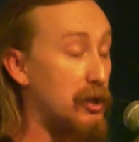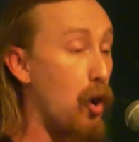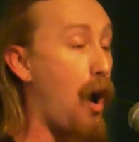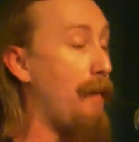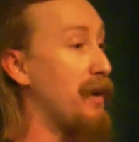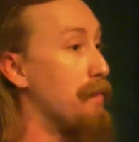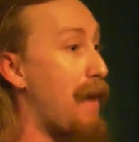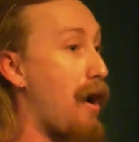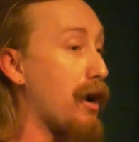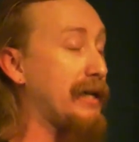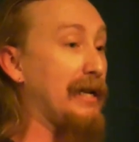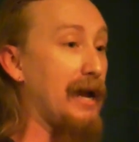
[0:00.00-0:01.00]
no, I'm an
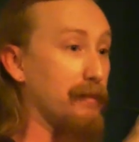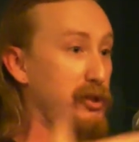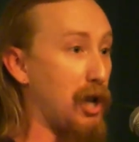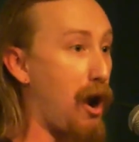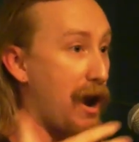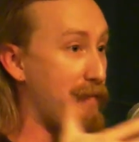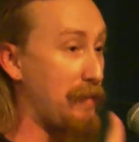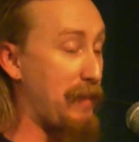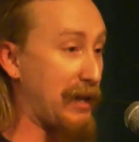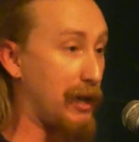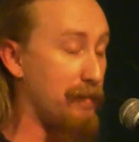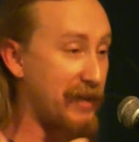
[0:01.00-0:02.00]
American and I'm sorry I've been
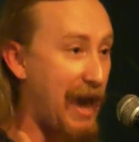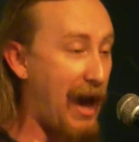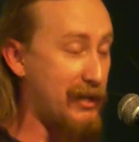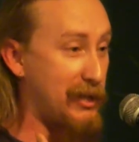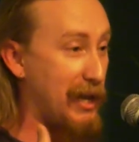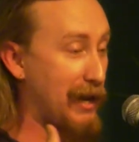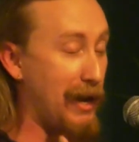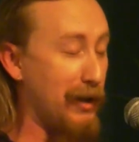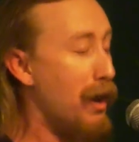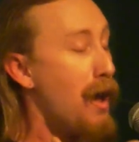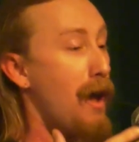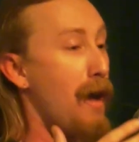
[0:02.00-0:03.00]
picking up the accent. And